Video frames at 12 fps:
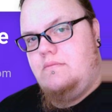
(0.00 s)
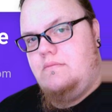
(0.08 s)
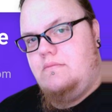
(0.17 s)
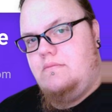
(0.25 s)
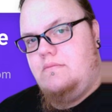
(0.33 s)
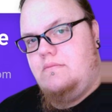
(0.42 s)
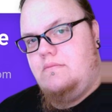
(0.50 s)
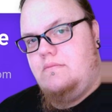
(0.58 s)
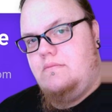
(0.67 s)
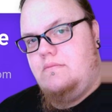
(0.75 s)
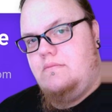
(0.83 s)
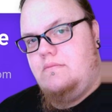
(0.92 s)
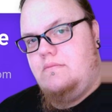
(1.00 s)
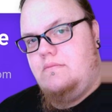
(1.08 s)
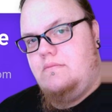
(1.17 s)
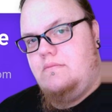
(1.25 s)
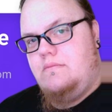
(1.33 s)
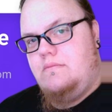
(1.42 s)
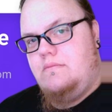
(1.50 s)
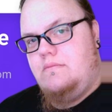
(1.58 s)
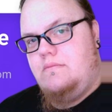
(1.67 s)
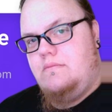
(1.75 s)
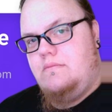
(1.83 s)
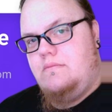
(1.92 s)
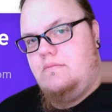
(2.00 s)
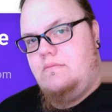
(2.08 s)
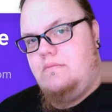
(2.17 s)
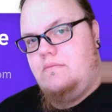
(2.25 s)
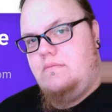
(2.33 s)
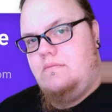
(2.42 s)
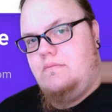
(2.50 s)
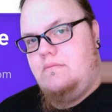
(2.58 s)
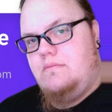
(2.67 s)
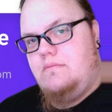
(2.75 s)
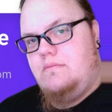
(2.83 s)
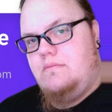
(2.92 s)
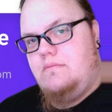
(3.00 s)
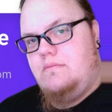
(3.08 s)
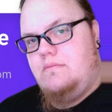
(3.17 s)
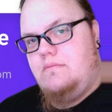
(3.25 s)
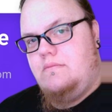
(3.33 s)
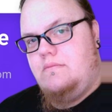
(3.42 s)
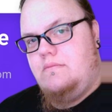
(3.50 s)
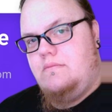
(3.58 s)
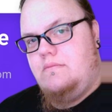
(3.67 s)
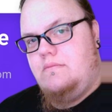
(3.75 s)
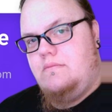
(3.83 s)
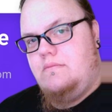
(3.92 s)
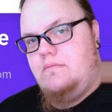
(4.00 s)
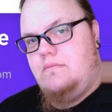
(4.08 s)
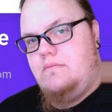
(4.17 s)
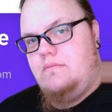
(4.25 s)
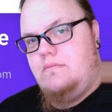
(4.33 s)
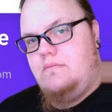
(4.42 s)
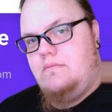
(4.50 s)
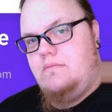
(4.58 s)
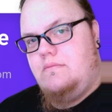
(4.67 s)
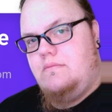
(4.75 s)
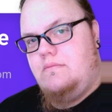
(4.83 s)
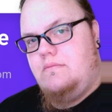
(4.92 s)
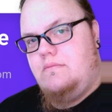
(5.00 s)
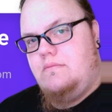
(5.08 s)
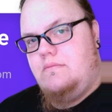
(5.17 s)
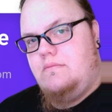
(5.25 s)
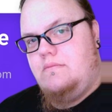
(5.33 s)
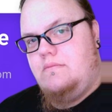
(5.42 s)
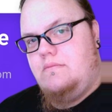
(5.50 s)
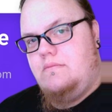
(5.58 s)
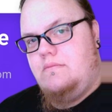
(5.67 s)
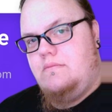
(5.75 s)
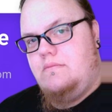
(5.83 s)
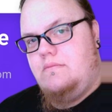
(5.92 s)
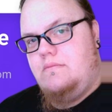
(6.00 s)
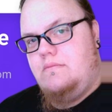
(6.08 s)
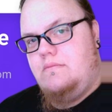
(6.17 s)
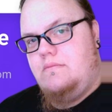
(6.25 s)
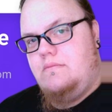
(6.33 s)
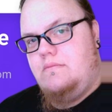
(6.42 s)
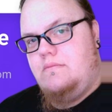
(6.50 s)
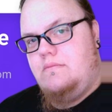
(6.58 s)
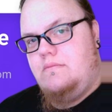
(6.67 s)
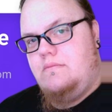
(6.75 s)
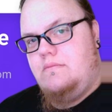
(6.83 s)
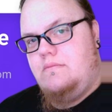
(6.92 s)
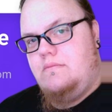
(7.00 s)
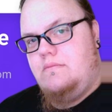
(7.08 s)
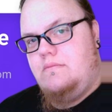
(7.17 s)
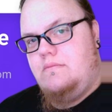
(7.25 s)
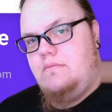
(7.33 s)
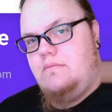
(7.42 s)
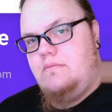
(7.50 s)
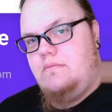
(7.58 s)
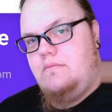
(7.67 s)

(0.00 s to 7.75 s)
[no speech]